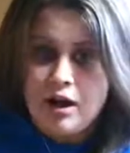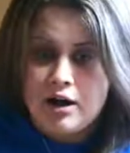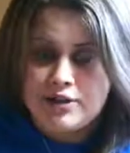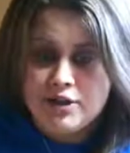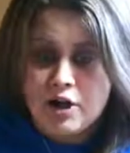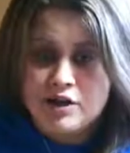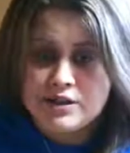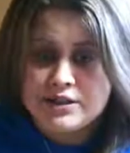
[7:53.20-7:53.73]

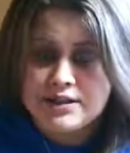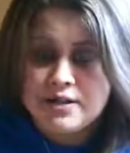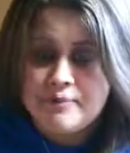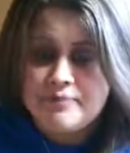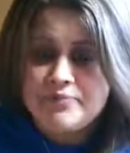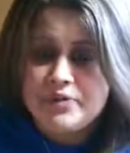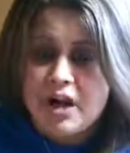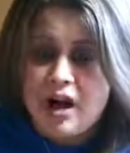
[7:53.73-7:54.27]
adults.
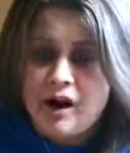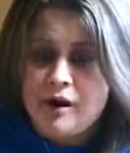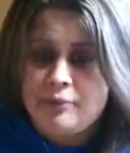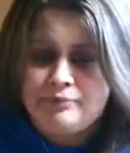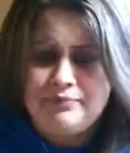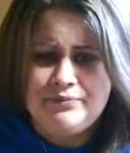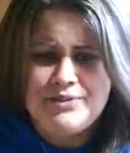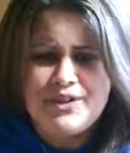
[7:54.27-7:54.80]

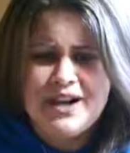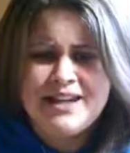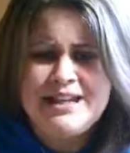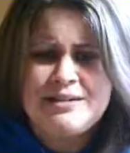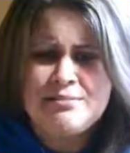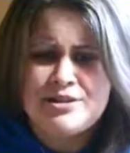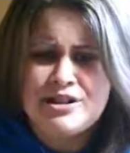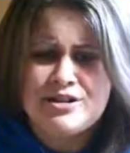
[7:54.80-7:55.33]
Try and
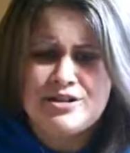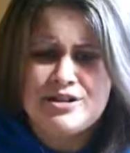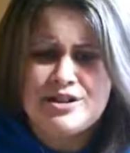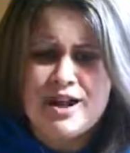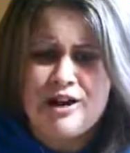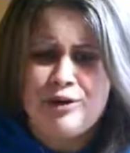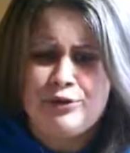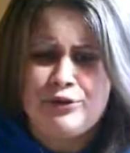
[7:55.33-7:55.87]
keep it to
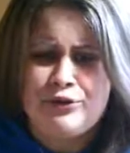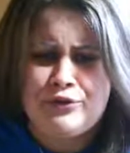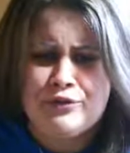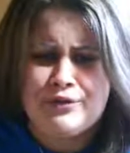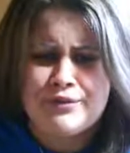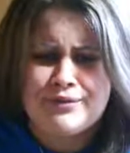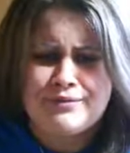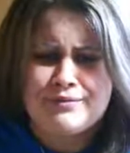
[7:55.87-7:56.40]
yourself.
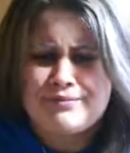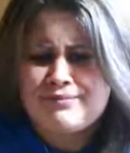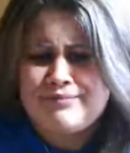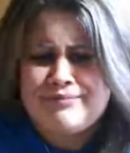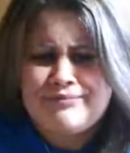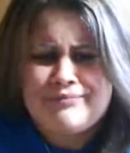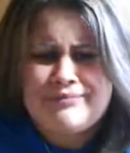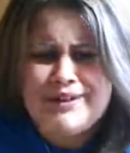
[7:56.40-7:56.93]

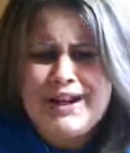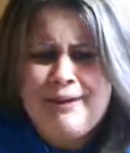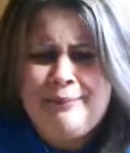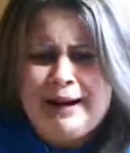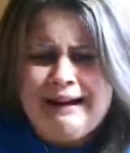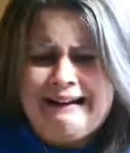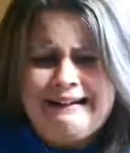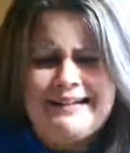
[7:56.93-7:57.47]
Come
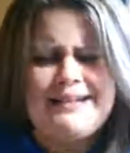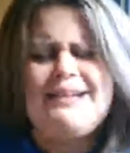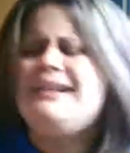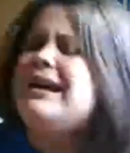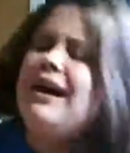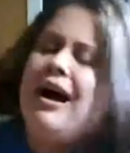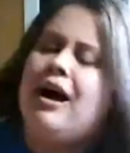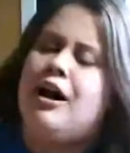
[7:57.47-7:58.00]
on.
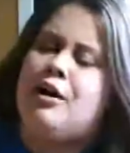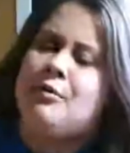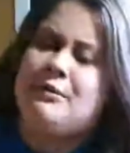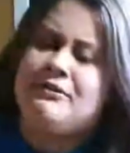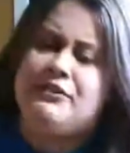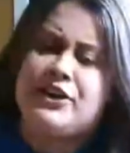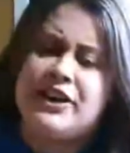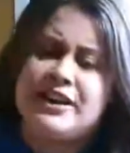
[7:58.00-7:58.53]

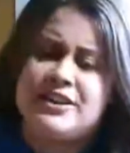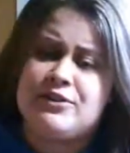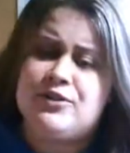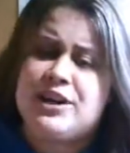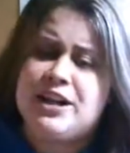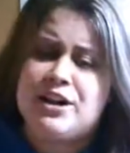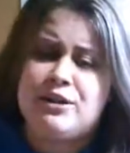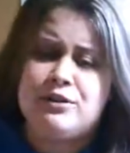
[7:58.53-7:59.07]
If you like the
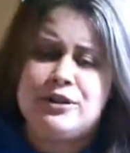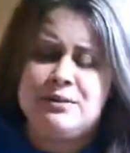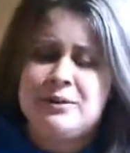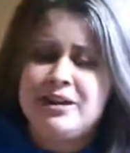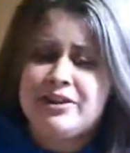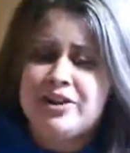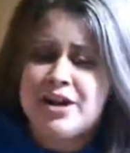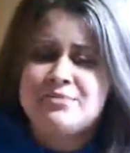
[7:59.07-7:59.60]
video, give
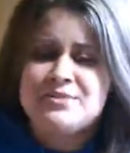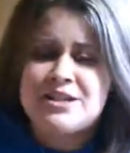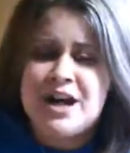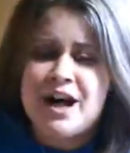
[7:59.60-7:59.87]
me a thumbs